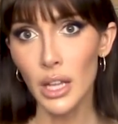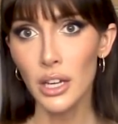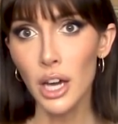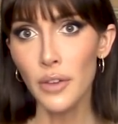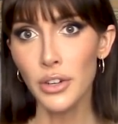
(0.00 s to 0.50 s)

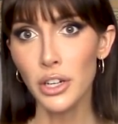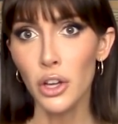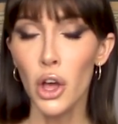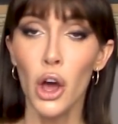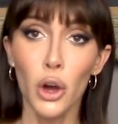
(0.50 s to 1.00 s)
covered
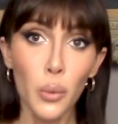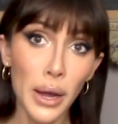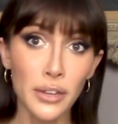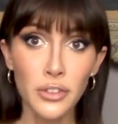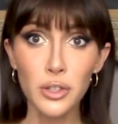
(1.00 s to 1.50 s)
quite
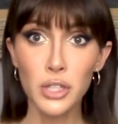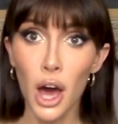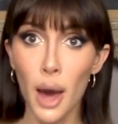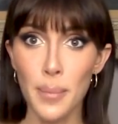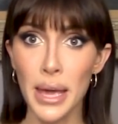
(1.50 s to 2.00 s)
a few
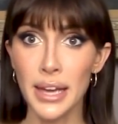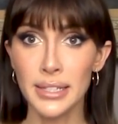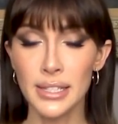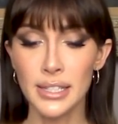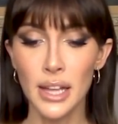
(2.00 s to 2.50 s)

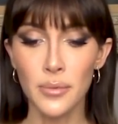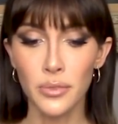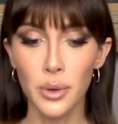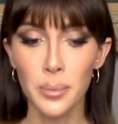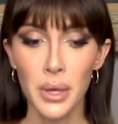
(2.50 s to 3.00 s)
topics, some
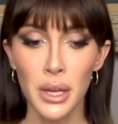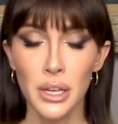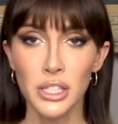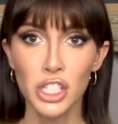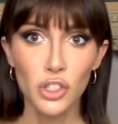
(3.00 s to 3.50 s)
from
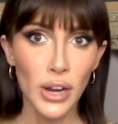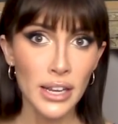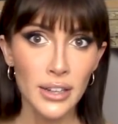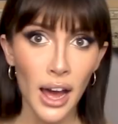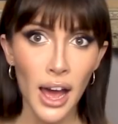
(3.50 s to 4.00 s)

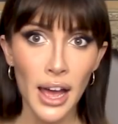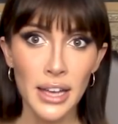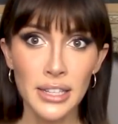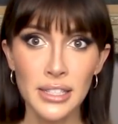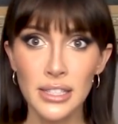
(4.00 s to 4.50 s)
straight
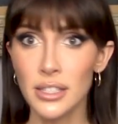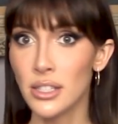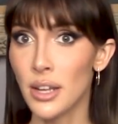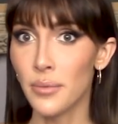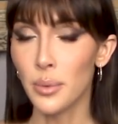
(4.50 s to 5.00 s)
guys,
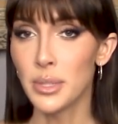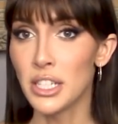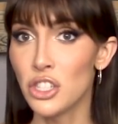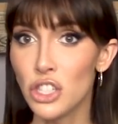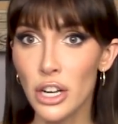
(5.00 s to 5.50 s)
some from
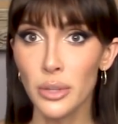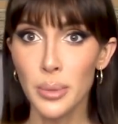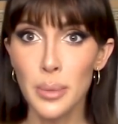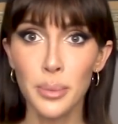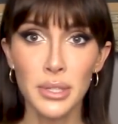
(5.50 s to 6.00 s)
cisgender
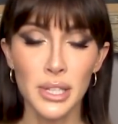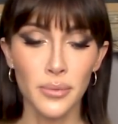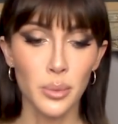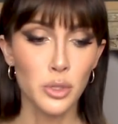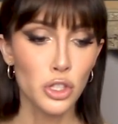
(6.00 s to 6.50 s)
people, some
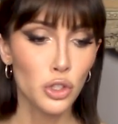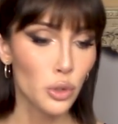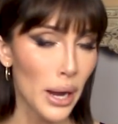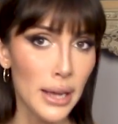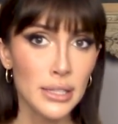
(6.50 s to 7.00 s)
from
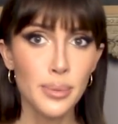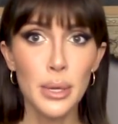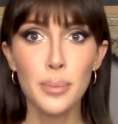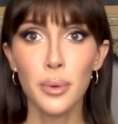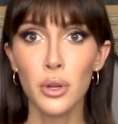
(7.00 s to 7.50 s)
trans
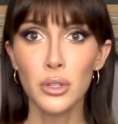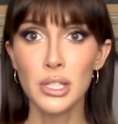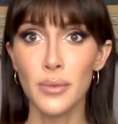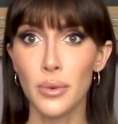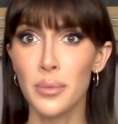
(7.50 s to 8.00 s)
people,
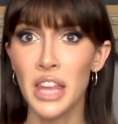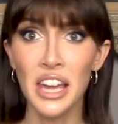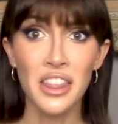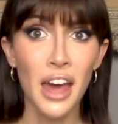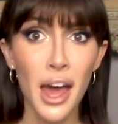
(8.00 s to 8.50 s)
some from they
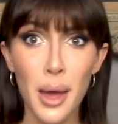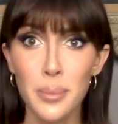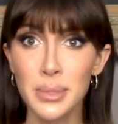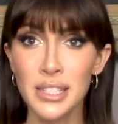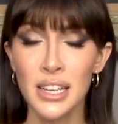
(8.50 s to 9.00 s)

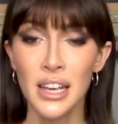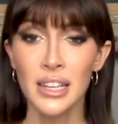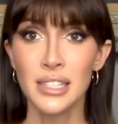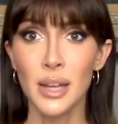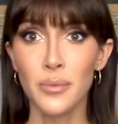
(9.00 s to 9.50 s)
thems,
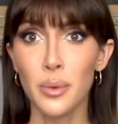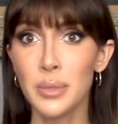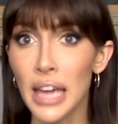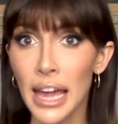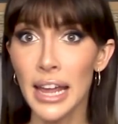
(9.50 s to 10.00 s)
some from
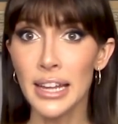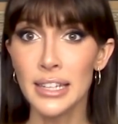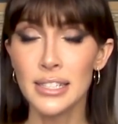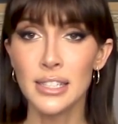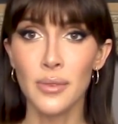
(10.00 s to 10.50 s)

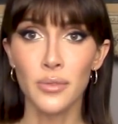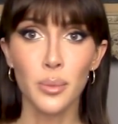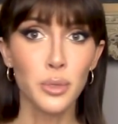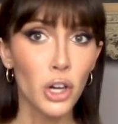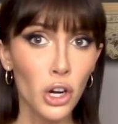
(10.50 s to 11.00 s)
gays, some
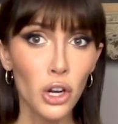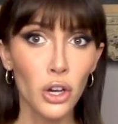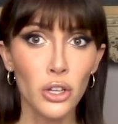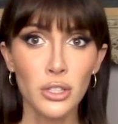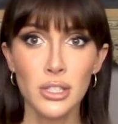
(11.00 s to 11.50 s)
from
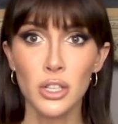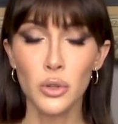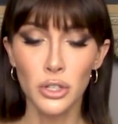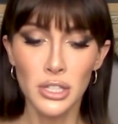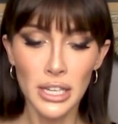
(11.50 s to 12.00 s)
girls. So
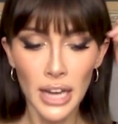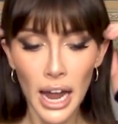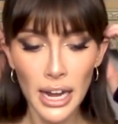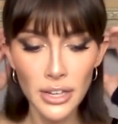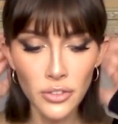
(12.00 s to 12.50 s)
there's like
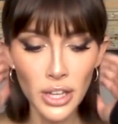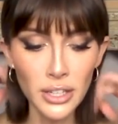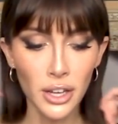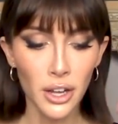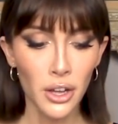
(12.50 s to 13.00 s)
kind of like
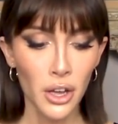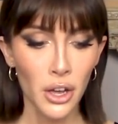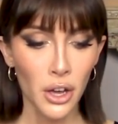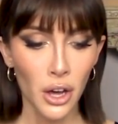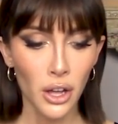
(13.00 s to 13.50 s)
a
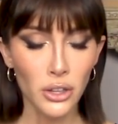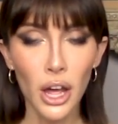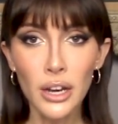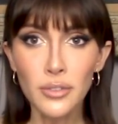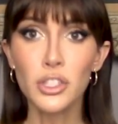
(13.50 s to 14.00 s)
a lot of